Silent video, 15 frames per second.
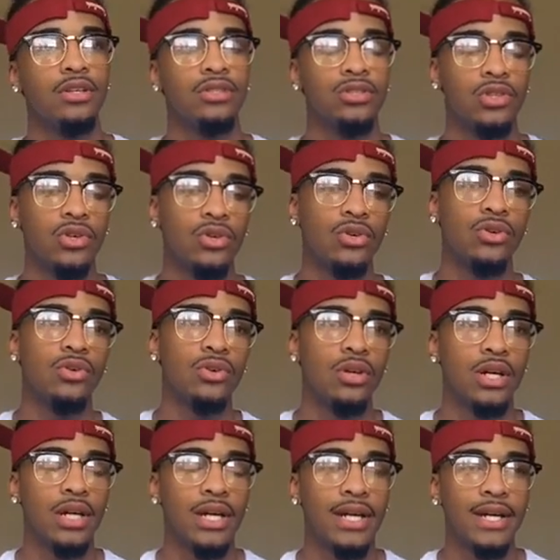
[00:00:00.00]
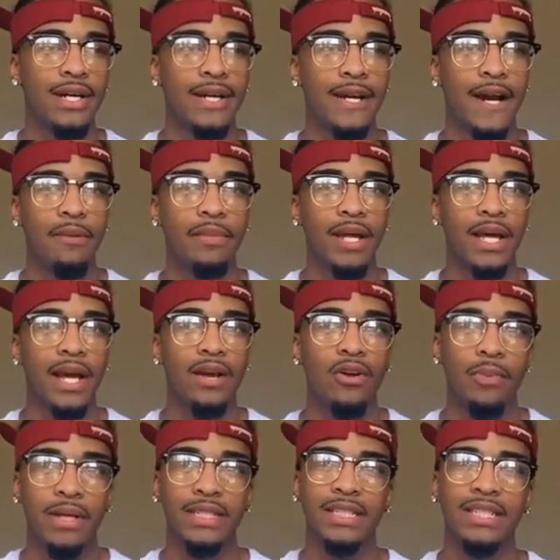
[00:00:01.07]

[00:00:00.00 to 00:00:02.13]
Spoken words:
So I'm like, I go back